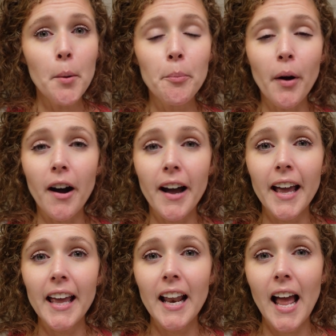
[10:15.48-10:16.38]

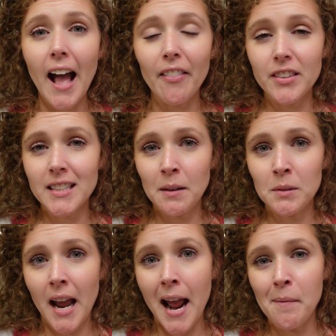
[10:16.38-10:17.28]
but at the same
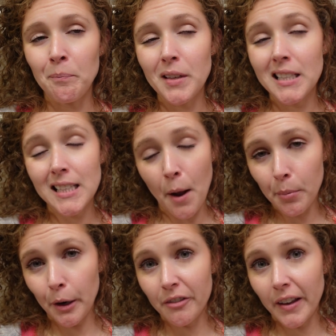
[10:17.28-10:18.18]
time, it's not
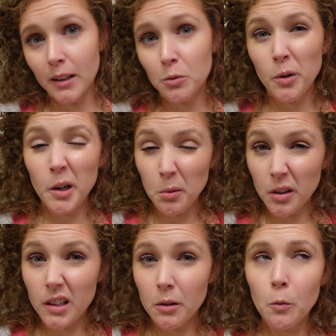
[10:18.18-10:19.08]
perfect. Where
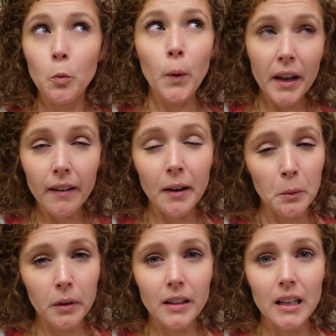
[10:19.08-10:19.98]
I
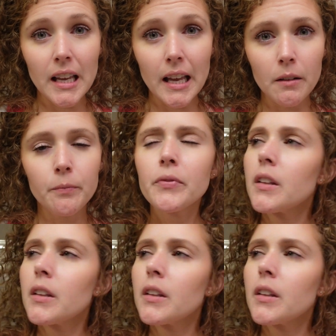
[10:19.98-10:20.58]
will it again?